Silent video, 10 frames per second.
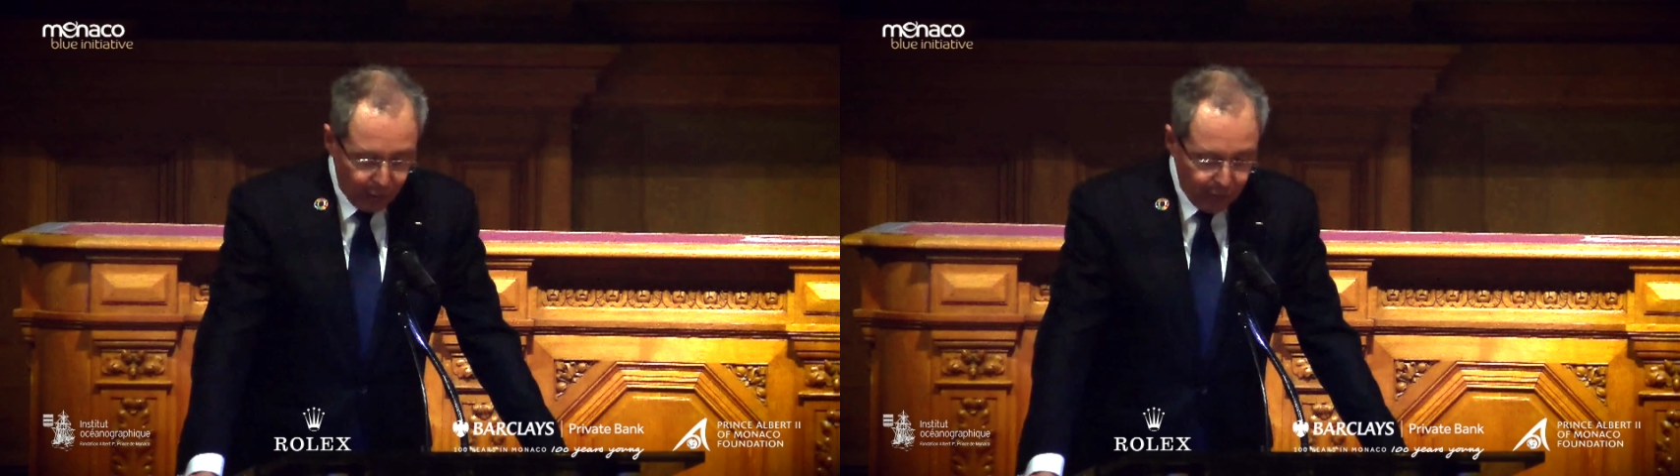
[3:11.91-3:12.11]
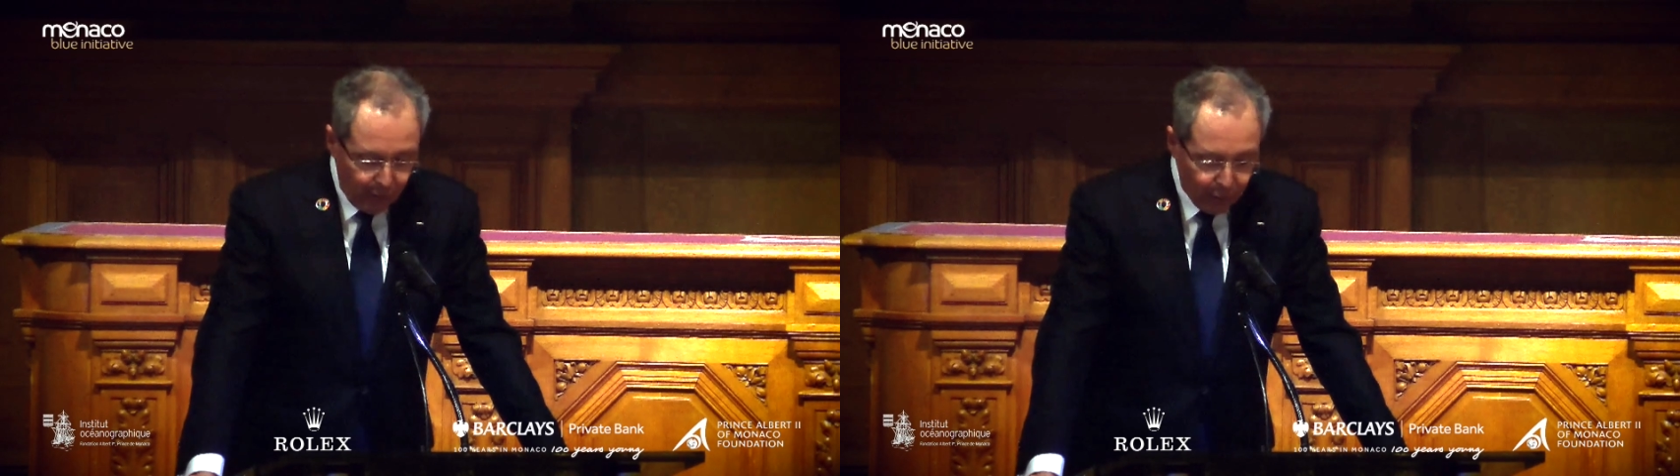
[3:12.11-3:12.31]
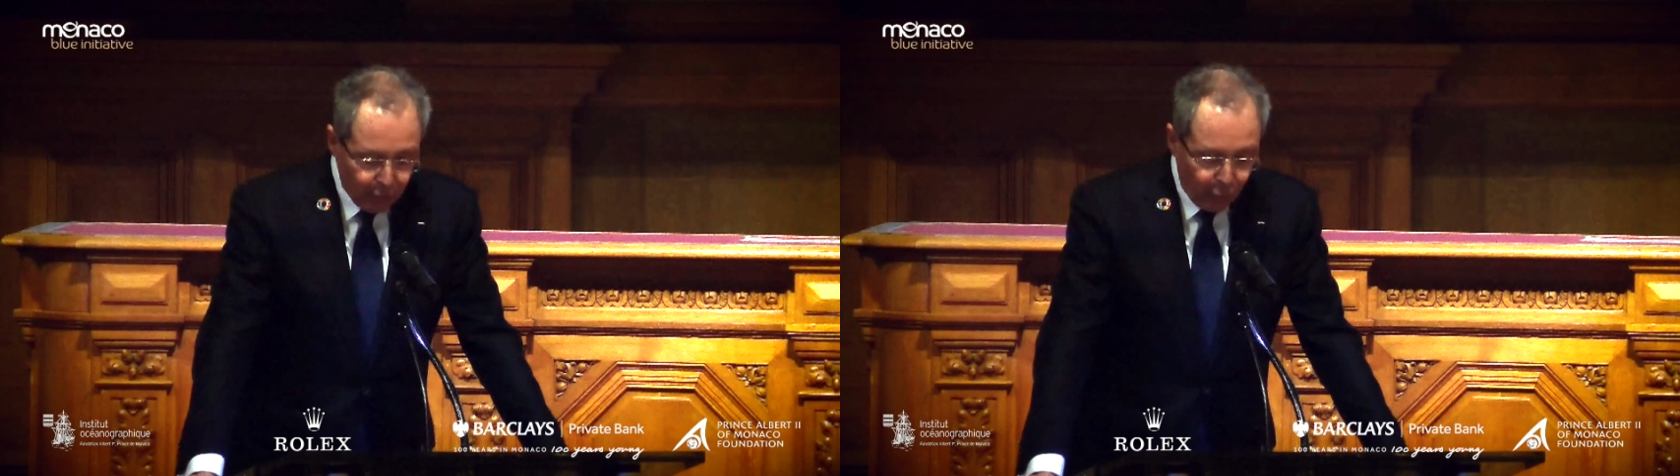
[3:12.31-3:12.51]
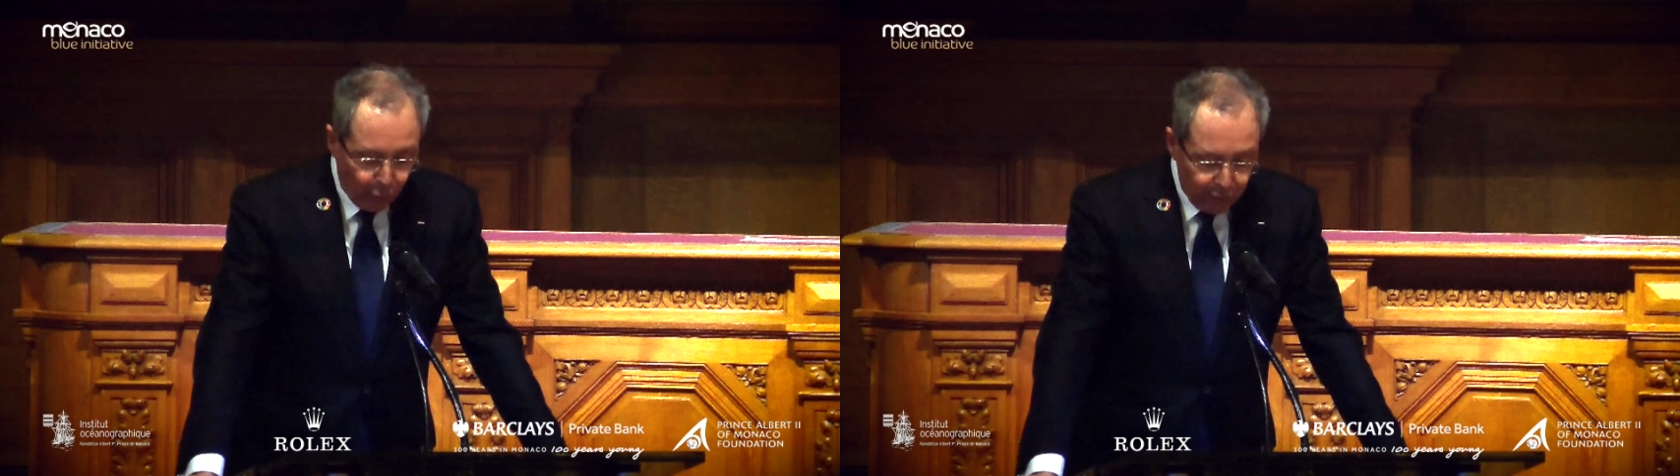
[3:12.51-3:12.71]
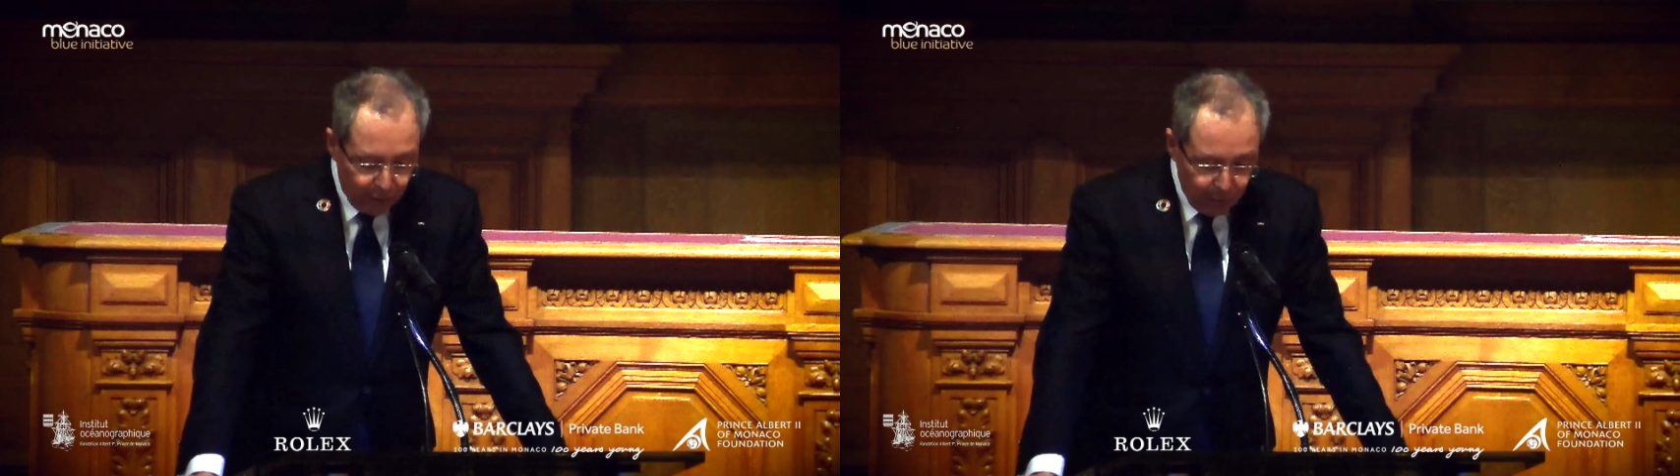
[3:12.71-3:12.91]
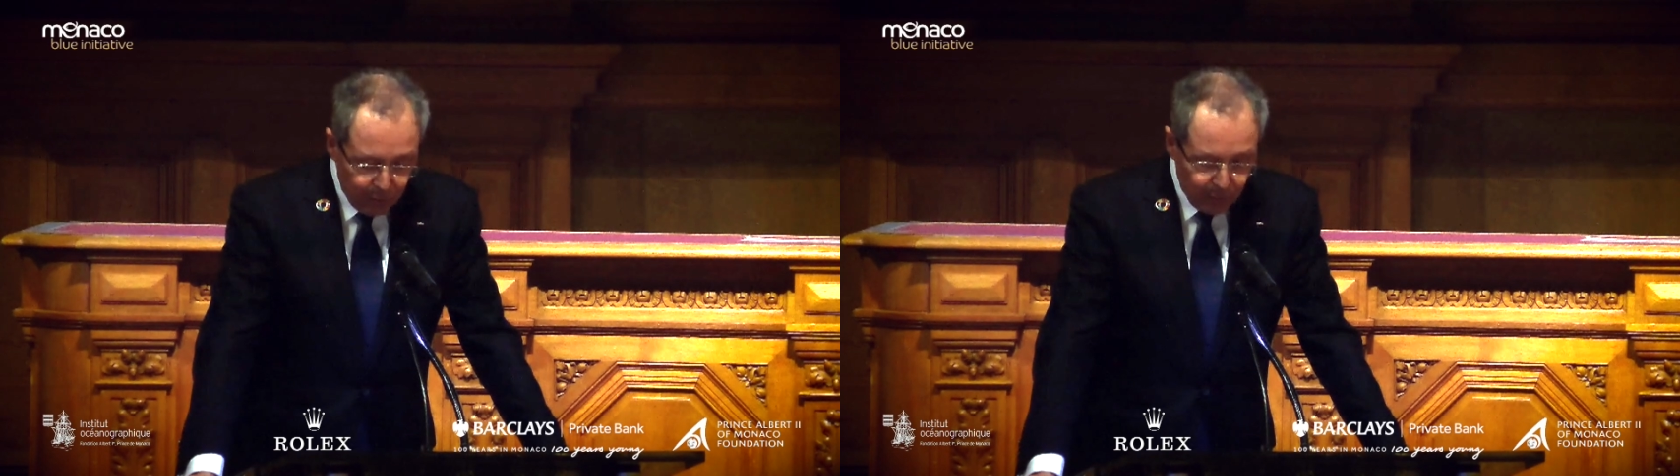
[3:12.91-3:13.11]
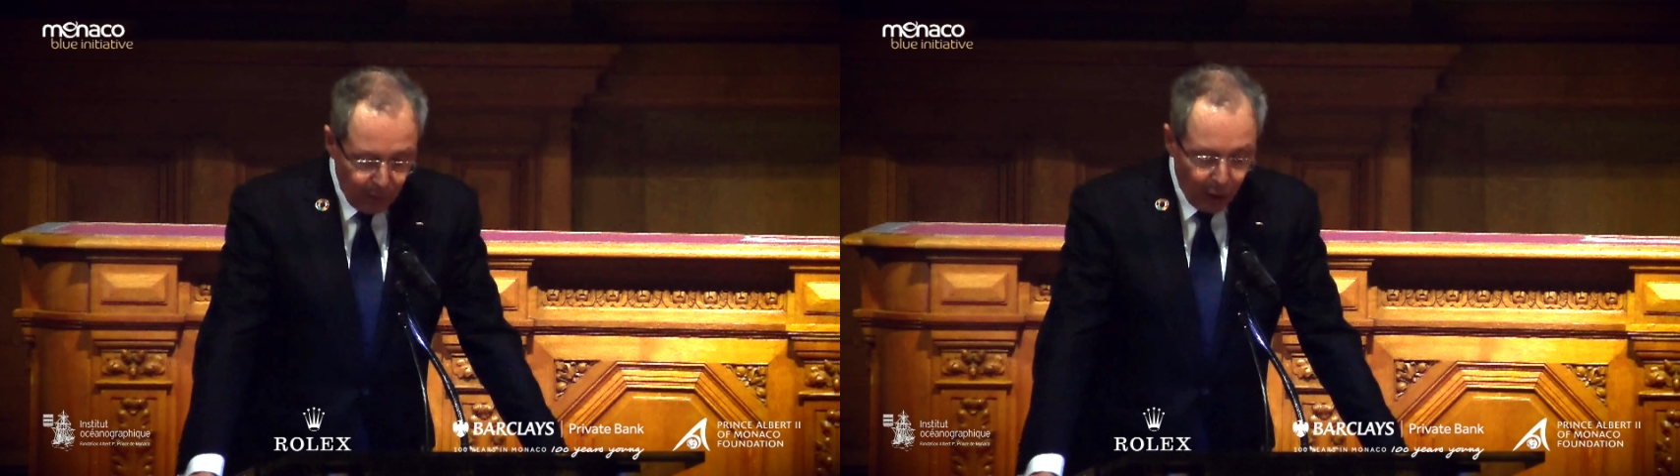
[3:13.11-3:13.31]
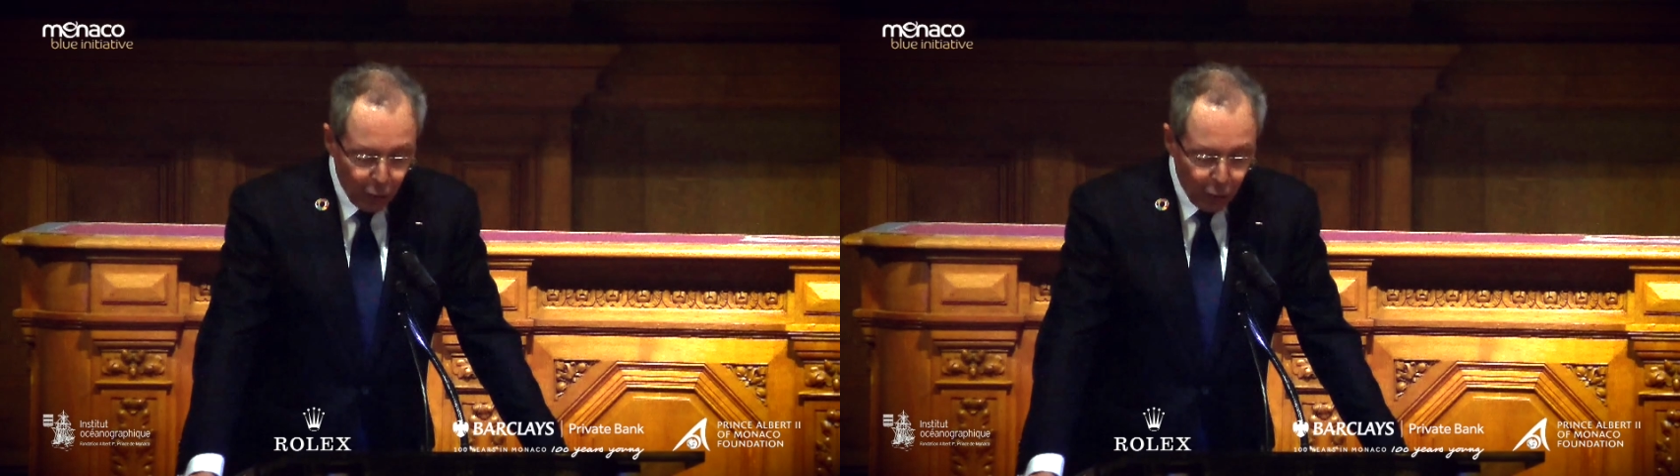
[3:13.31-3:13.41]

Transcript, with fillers: assets for this